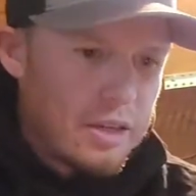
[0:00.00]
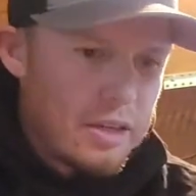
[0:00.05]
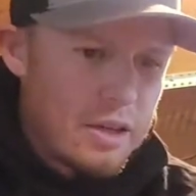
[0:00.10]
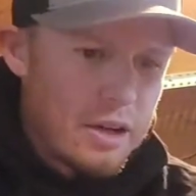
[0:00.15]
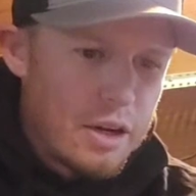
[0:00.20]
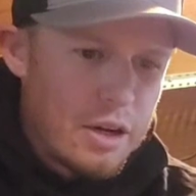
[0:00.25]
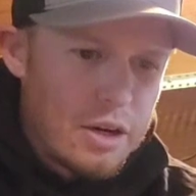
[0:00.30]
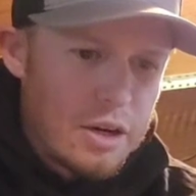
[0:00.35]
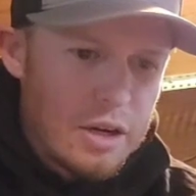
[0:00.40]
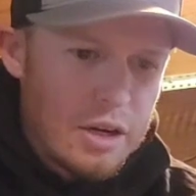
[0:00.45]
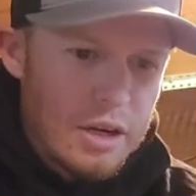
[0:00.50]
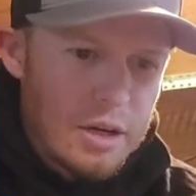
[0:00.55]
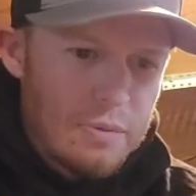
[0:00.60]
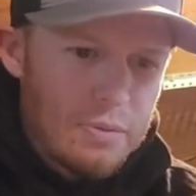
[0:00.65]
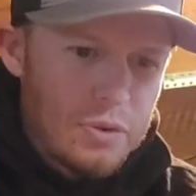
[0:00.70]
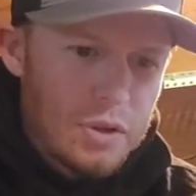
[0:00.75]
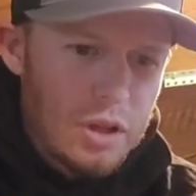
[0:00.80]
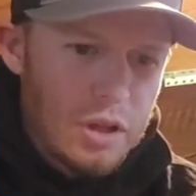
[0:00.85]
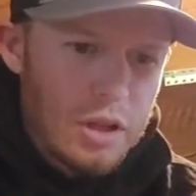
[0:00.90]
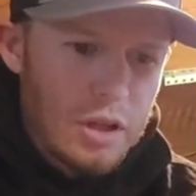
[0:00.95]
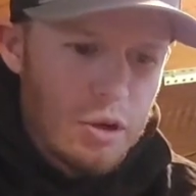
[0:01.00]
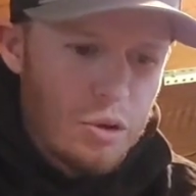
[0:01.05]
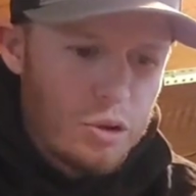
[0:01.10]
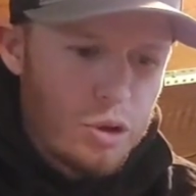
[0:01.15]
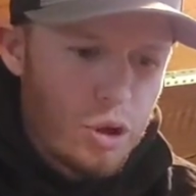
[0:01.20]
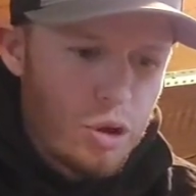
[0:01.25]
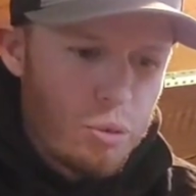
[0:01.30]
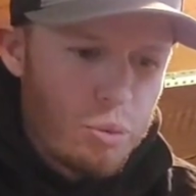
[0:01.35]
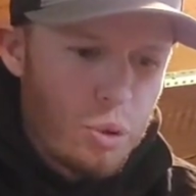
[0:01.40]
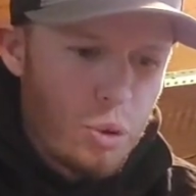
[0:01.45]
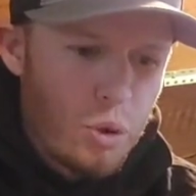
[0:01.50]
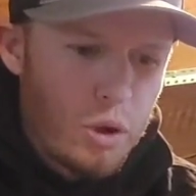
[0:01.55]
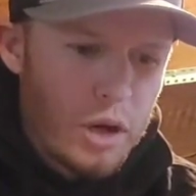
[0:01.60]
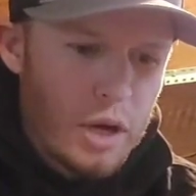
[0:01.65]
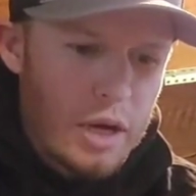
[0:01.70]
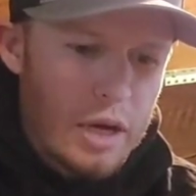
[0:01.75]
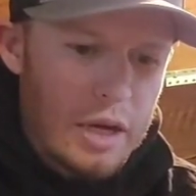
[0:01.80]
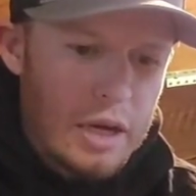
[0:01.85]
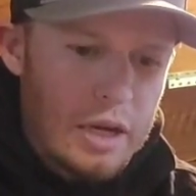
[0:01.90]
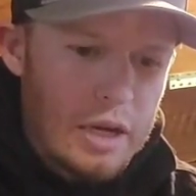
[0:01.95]
They're a little
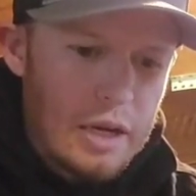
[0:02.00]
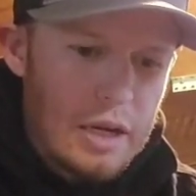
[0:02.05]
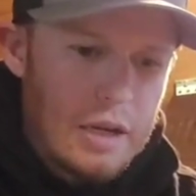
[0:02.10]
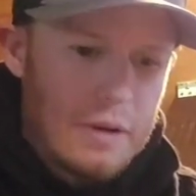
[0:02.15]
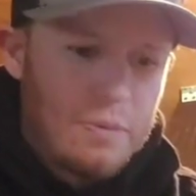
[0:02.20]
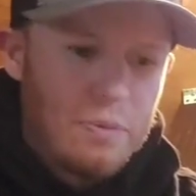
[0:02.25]
2.8.